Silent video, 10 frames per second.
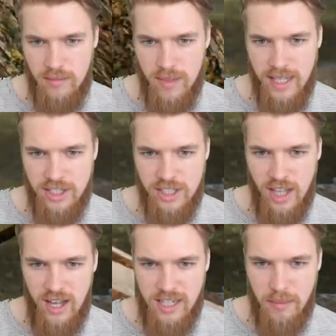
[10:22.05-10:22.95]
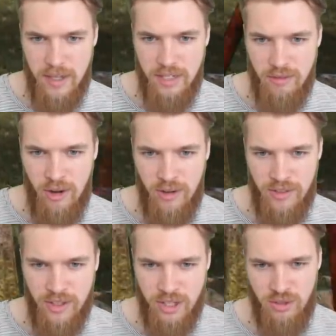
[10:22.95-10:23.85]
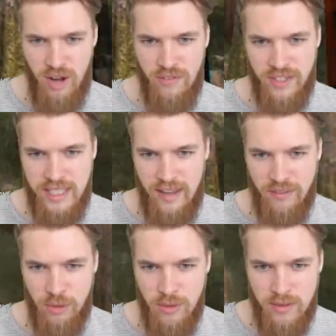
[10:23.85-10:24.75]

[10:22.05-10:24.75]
Man, she's hiding behind a rock, the crafty devil.